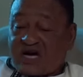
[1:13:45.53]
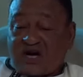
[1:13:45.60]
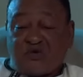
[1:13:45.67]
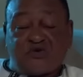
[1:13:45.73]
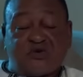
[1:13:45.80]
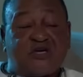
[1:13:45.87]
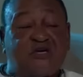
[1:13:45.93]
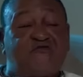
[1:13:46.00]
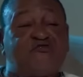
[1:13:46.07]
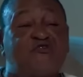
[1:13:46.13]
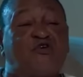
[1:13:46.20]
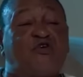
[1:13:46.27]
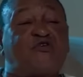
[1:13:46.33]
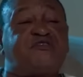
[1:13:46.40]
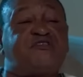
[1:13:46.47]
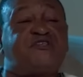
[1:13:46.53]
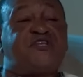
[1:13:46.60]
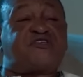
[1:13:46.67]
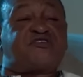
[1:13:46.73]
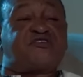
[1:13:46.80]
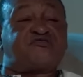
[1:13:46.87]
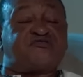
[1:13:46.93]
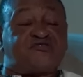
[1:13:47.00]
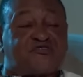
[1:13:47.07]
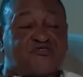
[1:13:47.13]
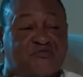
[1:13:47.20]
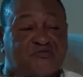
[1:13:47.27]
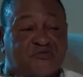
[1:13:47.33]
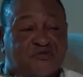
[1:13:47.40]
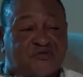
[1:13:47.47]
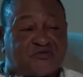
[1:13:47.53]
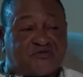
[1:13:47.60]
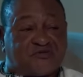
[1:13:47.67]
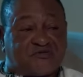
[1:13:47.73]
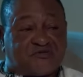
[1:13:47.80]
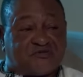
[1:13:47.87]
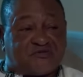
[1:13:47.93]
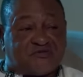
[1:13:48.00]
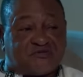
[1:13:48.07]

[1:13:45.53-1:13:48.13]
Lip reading: I will give you all necessary support.